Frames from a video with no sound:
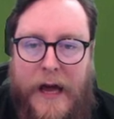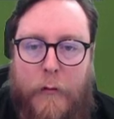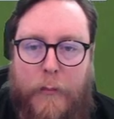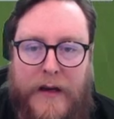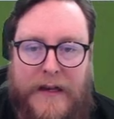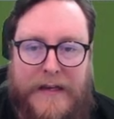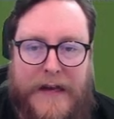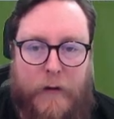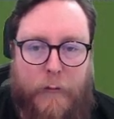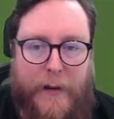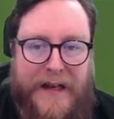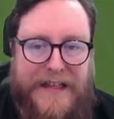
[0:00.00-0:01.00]
help Butland
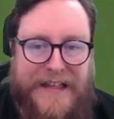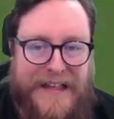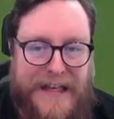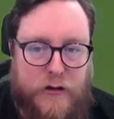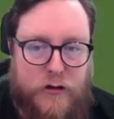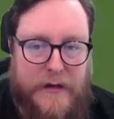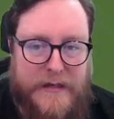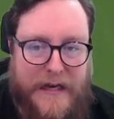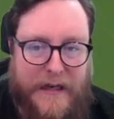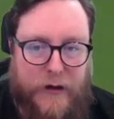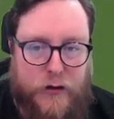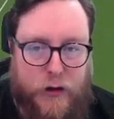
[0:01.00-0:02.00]
out by literally
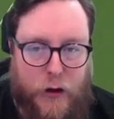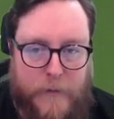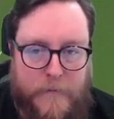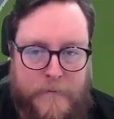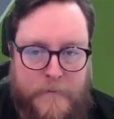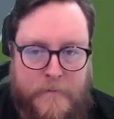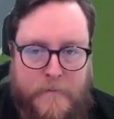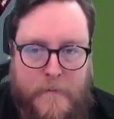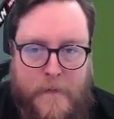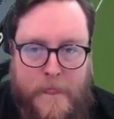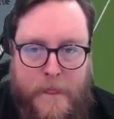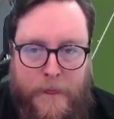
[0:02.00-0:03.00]
taking a shot?
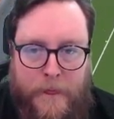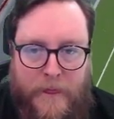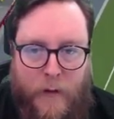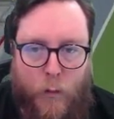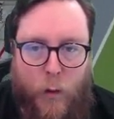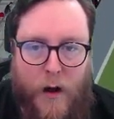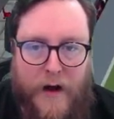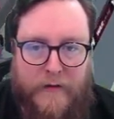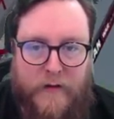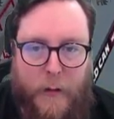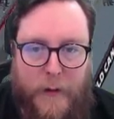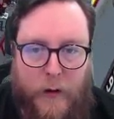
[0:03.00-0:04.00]
What
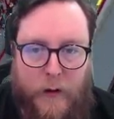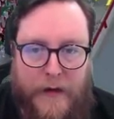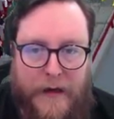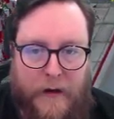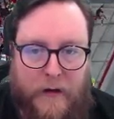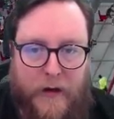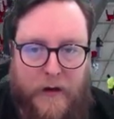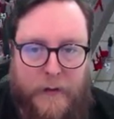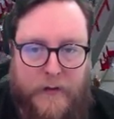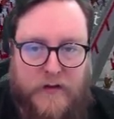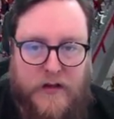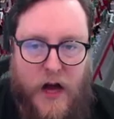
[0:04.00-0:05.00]
is going on here? Look at us.
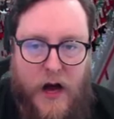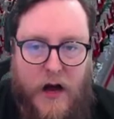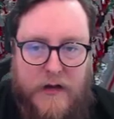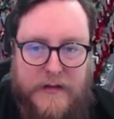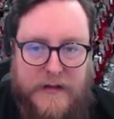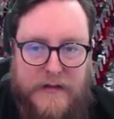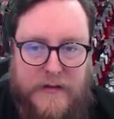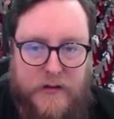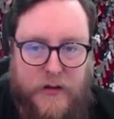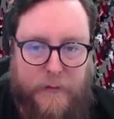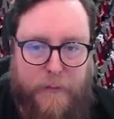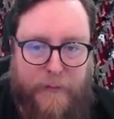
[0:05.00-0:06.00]
It's just arses
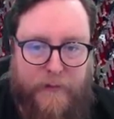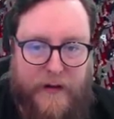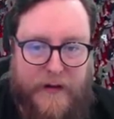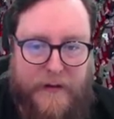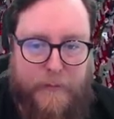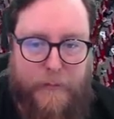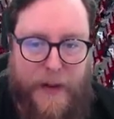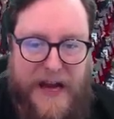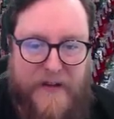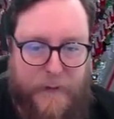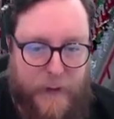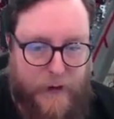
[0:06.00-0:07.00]
to the fucking
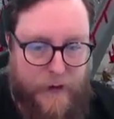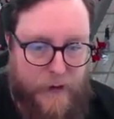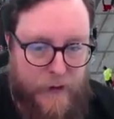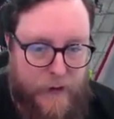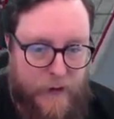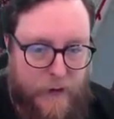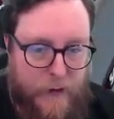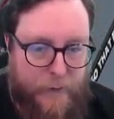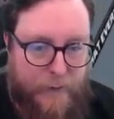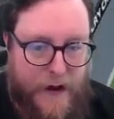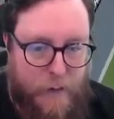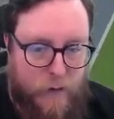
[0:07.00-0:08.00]
pavement.
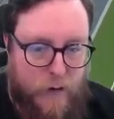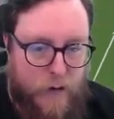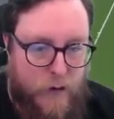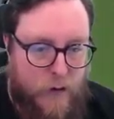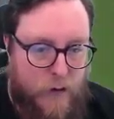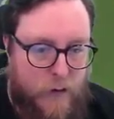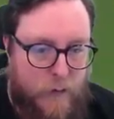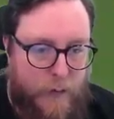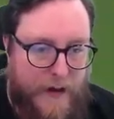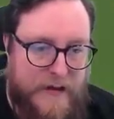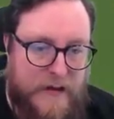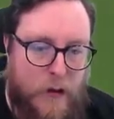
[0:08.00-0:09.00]
Falk
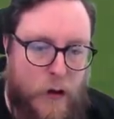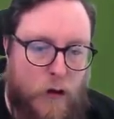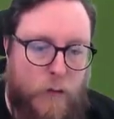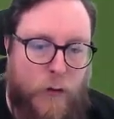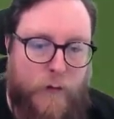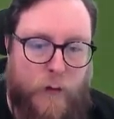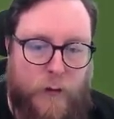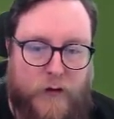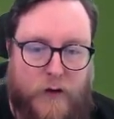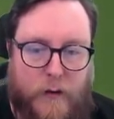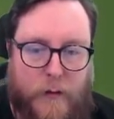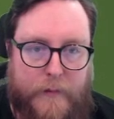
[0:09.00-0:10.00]
plays a long ball forward
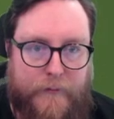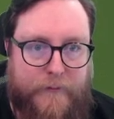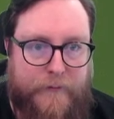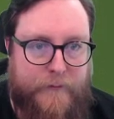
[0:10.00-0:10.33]
to no one.